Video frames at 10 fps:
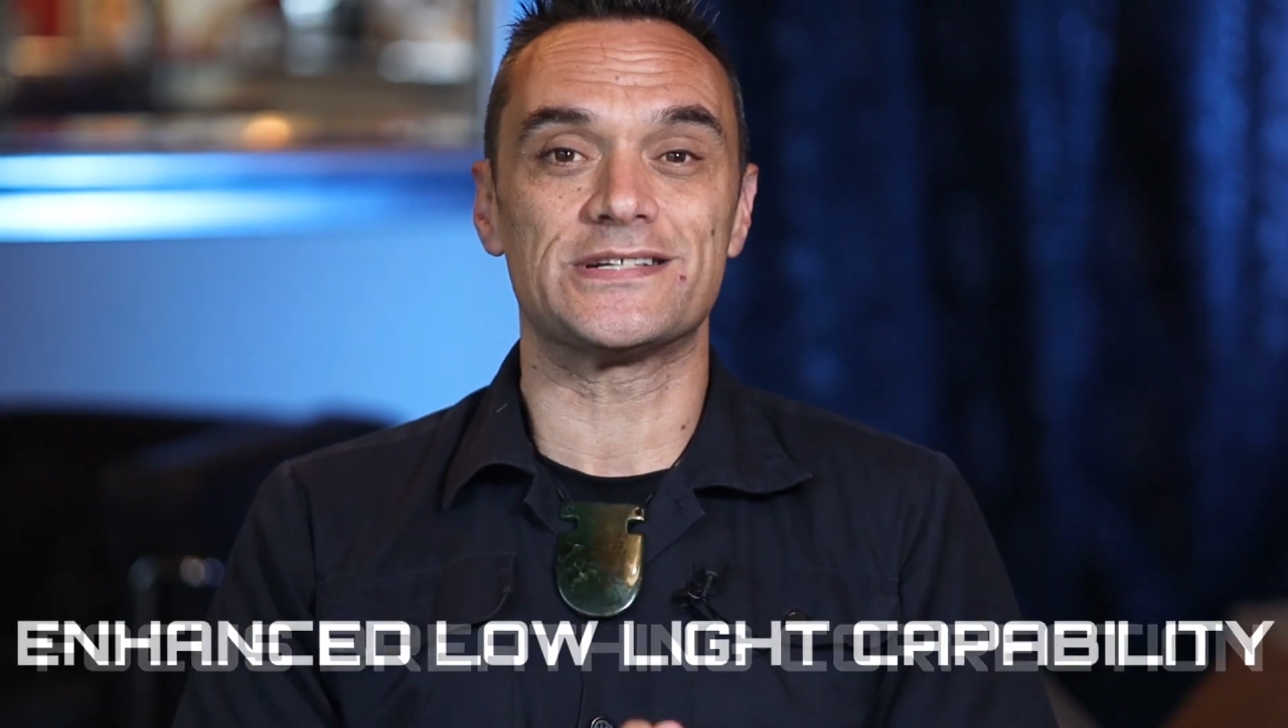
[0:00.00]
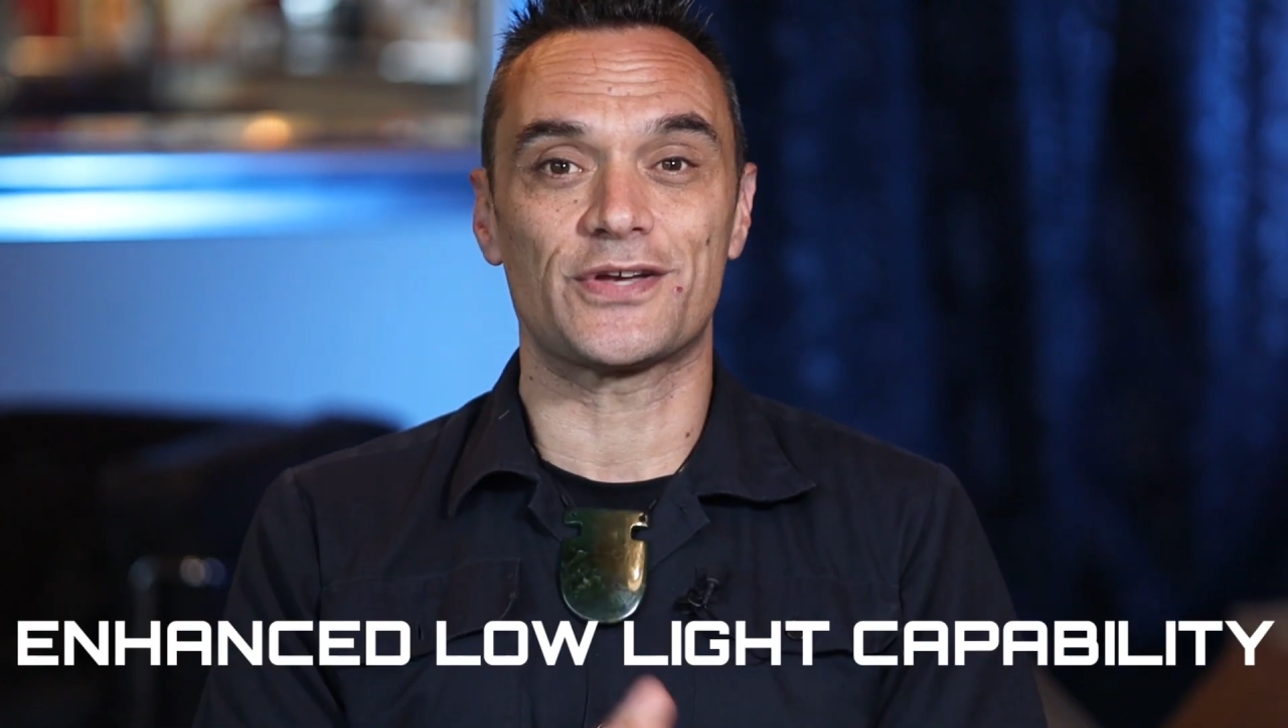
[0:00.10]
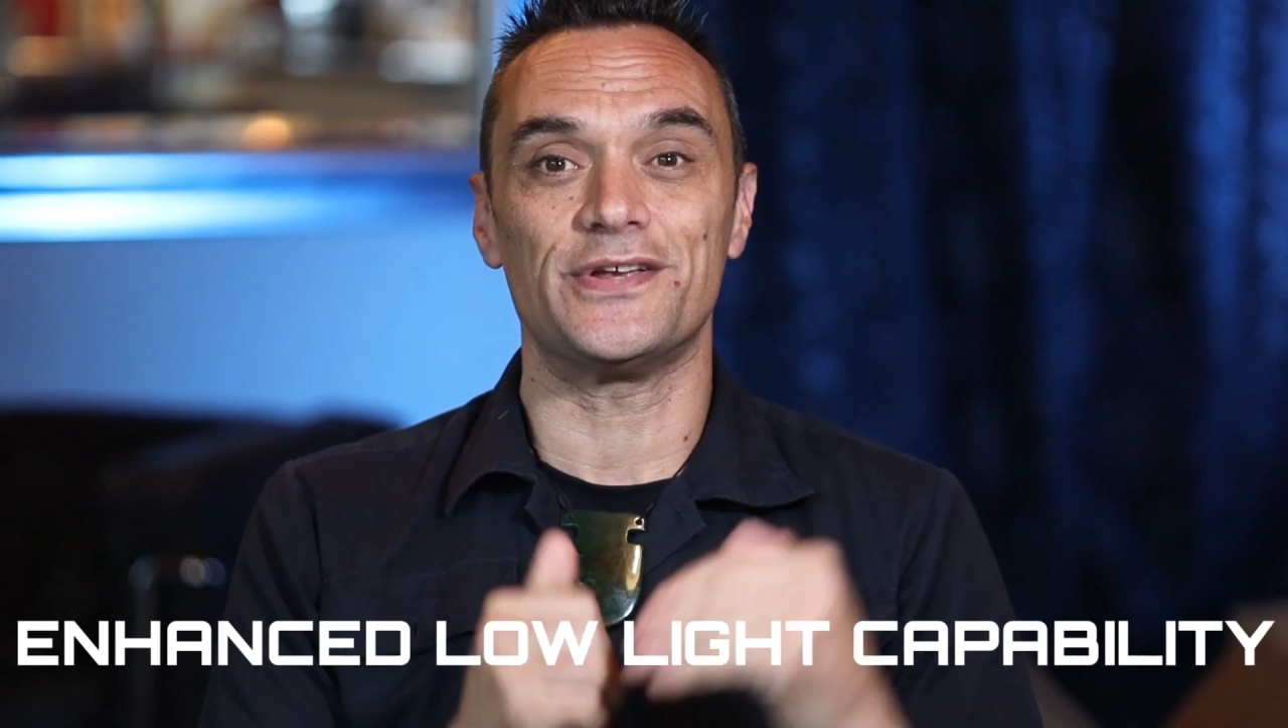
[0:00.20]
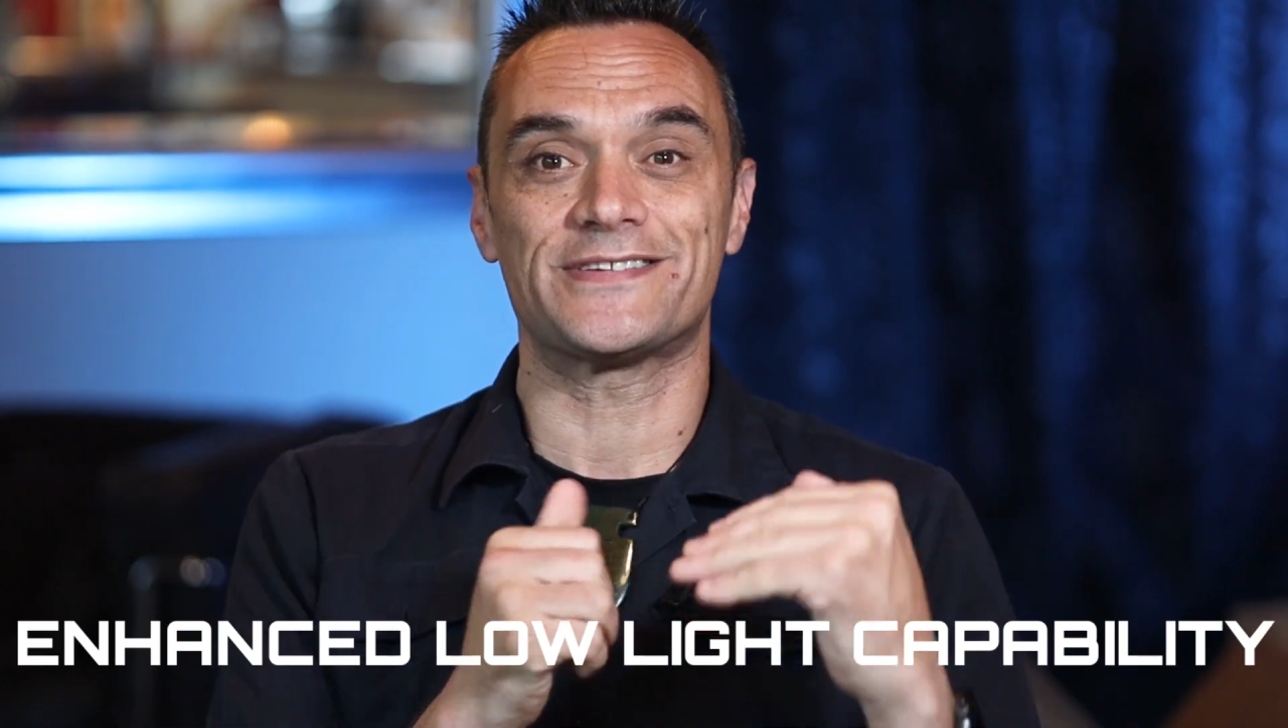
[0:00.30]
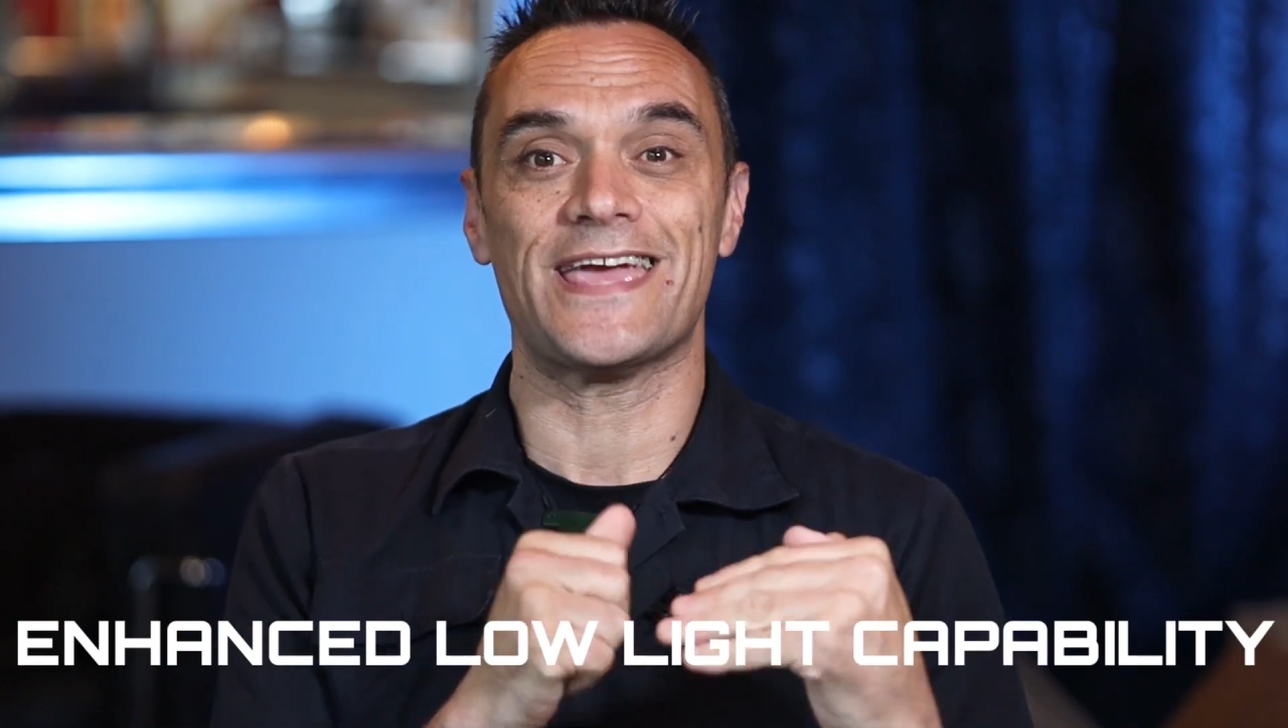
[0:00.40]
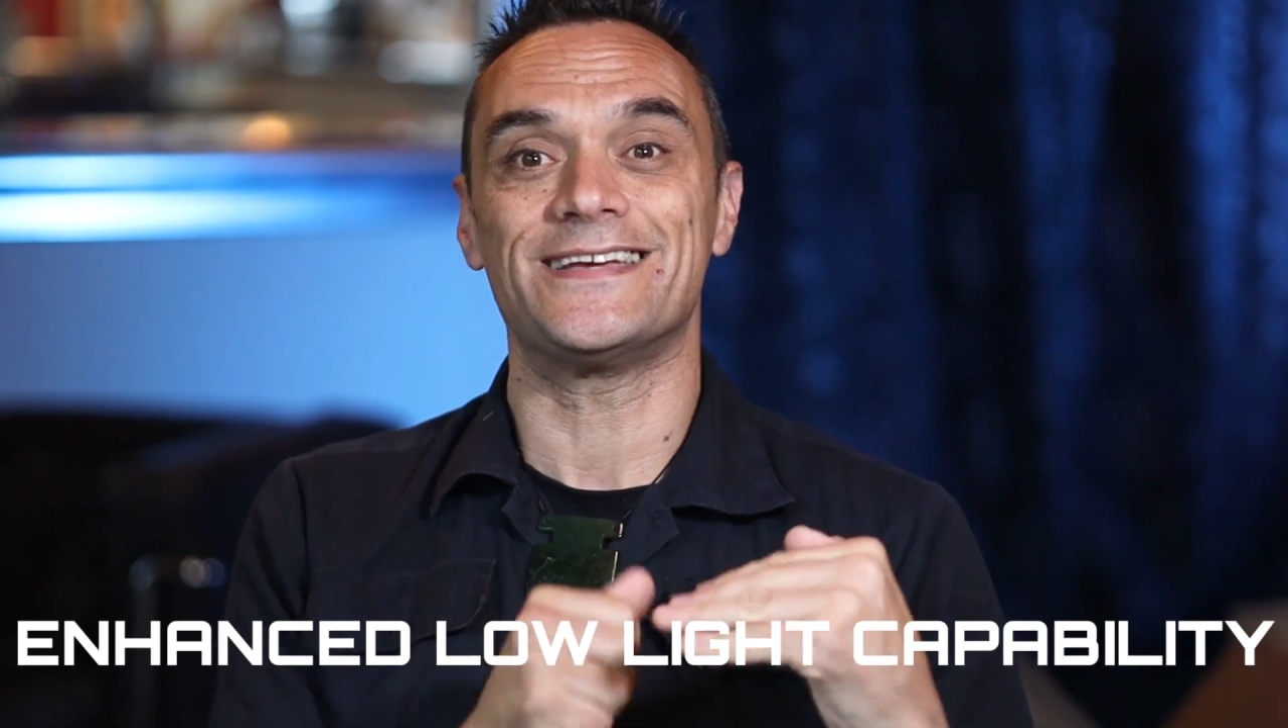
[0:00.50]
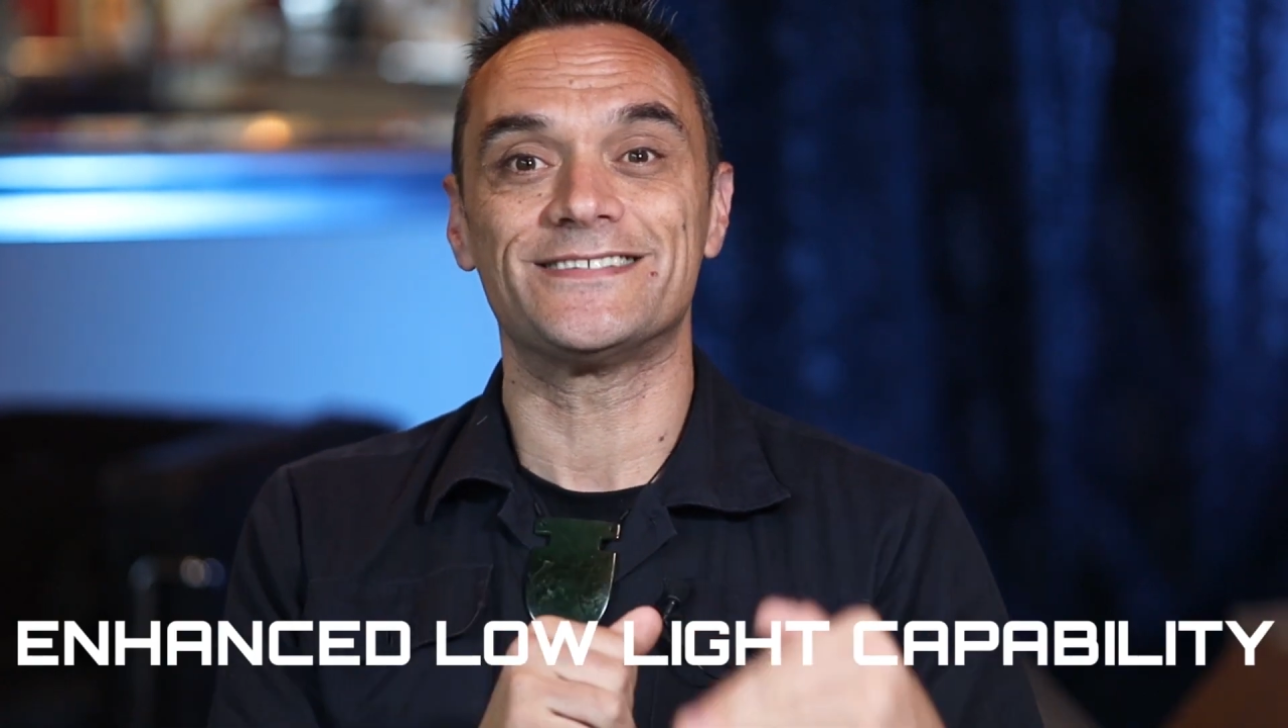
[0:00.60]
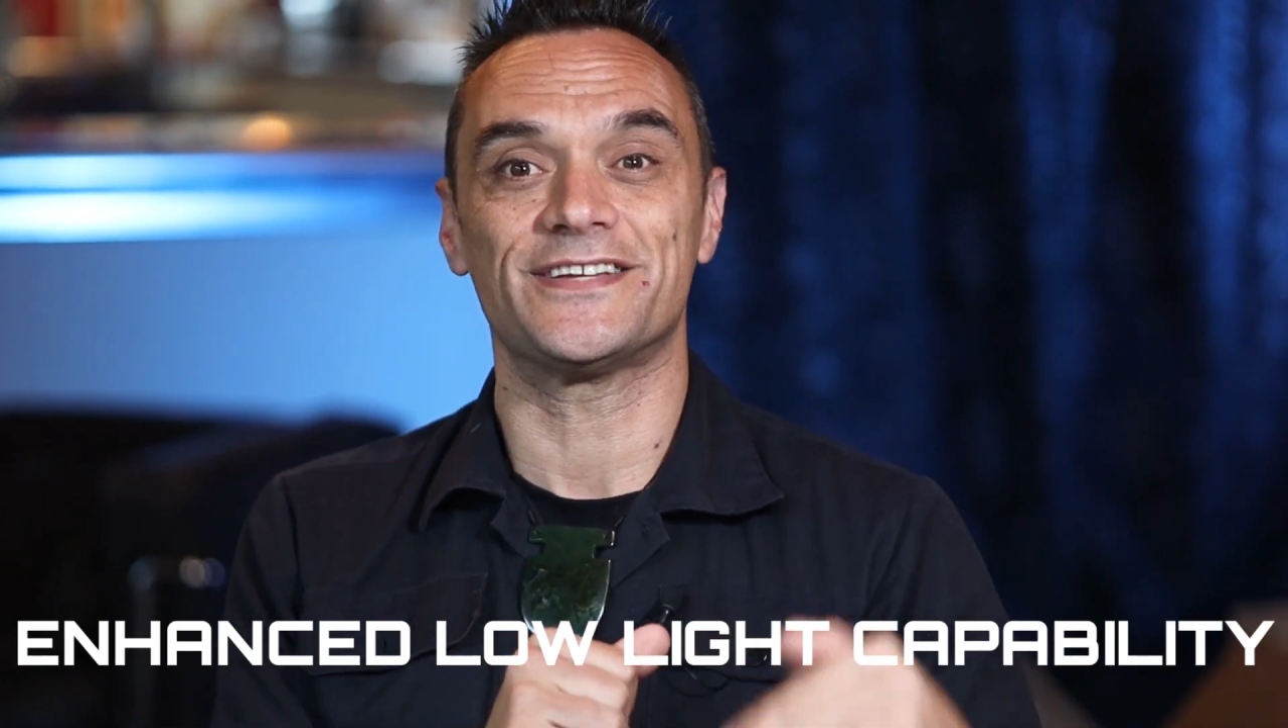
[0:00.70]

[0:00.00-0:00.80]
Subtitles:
is going to take it